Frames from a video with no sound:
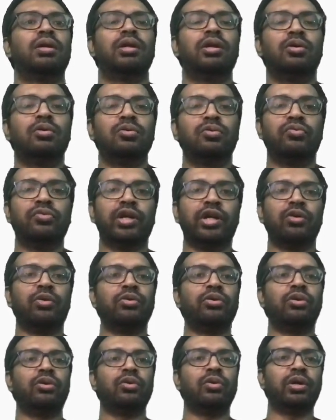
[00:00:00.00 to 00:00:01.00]
Now we are going
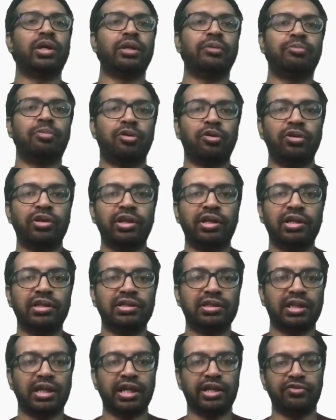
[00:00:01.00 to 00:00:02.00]
to look at
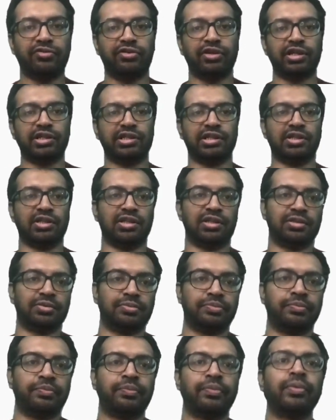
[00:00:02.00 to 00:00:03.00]
pointers and functions.
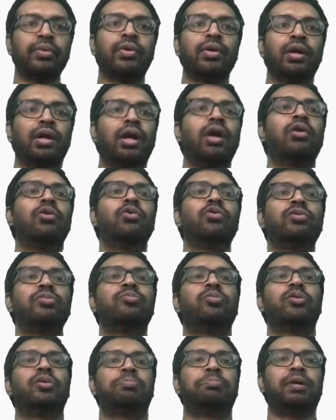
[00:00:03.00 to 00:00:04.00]
How do
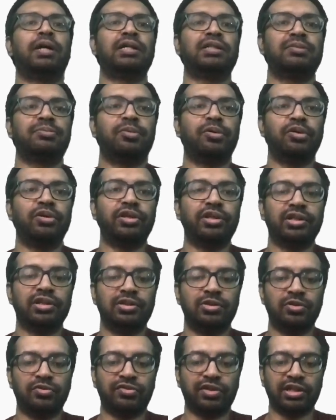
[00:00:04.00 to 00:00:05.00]
we pass pointers
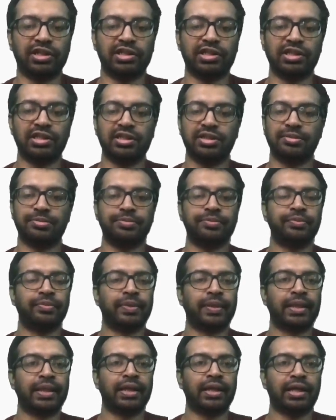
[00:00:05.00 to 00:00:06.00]
to functions?
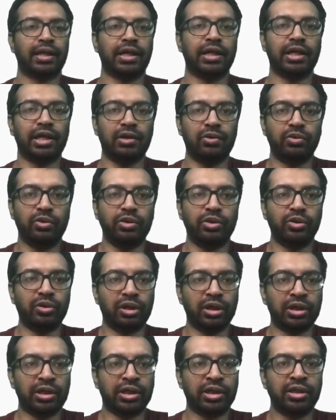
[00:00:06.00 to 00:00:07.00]
How do you
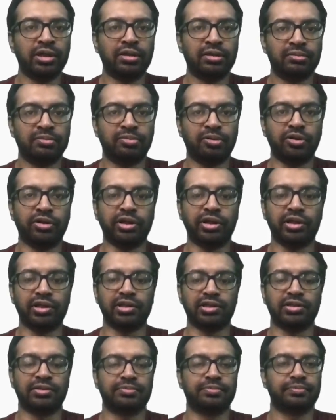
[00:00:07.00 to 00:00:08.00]
return
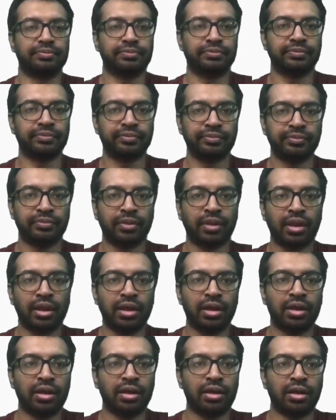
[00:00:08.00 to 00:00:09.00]
pointers?
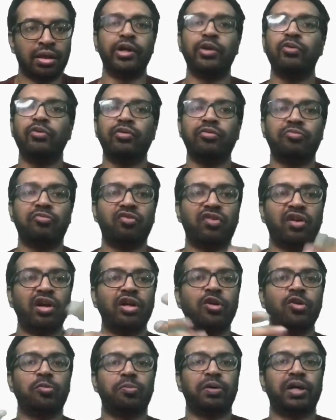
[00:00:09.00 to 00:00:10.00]
Why do we
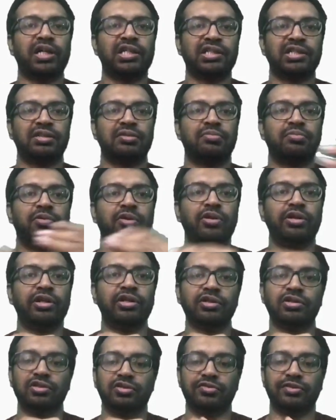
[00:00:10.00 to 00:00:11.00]
want to pass
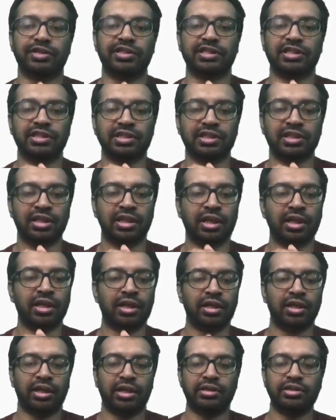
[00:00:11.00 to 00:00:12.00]
pointers to functions?
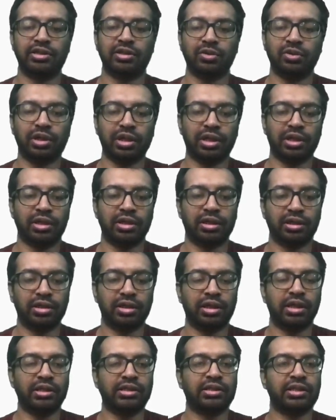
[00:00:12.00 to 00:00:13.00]
Let's look at,
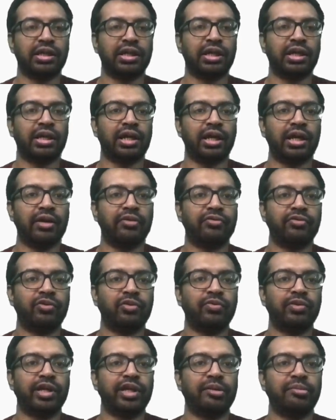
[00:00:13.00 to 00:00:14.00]
let's say I have
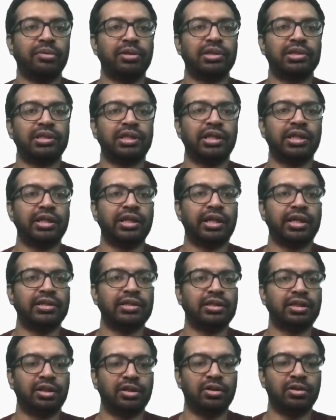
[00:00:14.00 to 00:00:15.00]
two variables, int
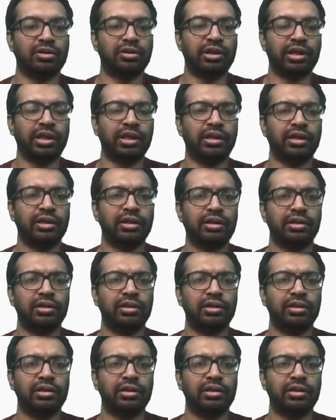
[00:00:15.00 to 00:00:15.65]
x equal to 10,